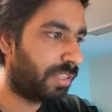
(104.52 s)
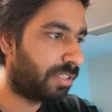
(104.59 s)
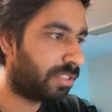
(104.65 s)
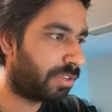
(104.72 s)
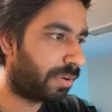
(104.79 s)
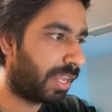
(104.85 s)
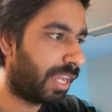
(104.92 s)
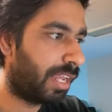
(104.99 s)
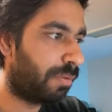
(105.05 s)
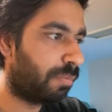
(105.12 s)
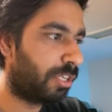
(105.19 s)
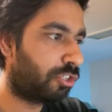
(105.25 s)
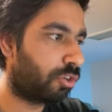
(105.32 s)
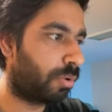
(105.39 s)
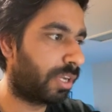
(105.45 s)
this screen
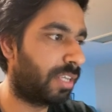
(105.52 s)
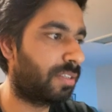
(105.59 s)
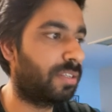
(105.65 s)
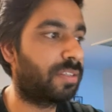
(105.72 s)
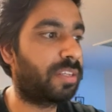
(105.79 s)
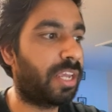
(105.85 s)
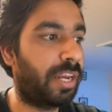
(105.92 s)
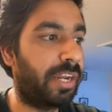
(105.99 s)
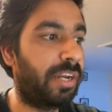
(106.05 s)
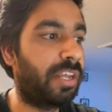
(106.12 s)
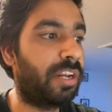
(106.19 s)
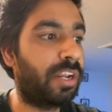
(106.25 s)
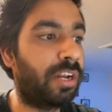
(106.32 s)
which showcases Canadian